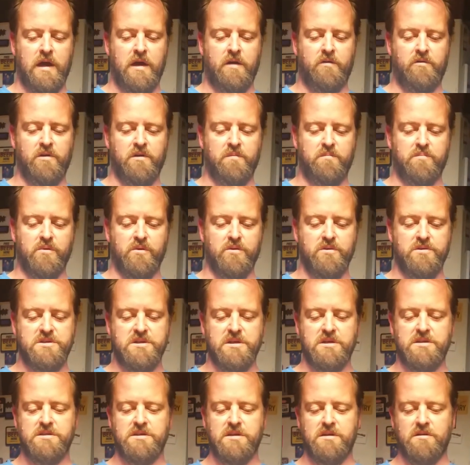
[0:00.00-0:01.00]
Harry Brew
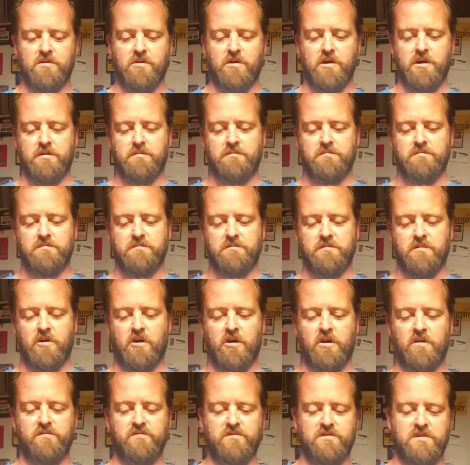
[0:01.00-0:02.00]
69,
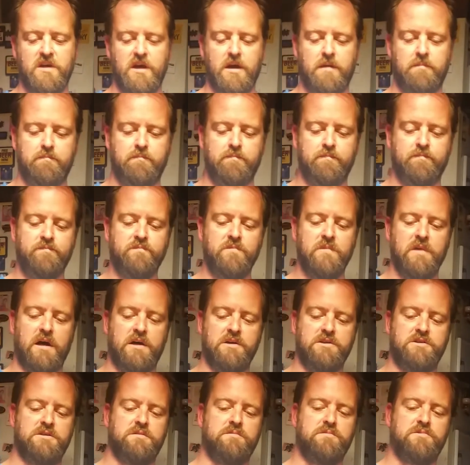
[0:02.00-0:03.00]
off tap,
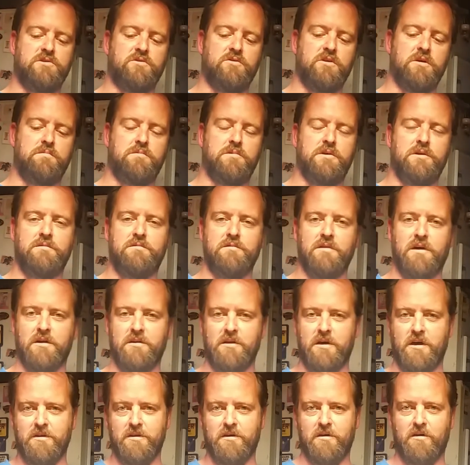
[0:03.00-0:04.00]
unsubscripted,
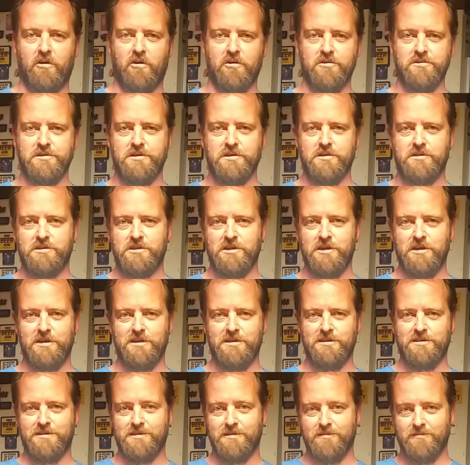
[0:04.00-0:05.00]
another Aussie.
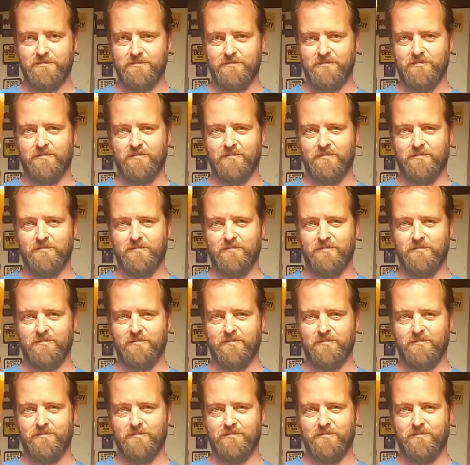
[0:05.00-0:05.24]
Cheers.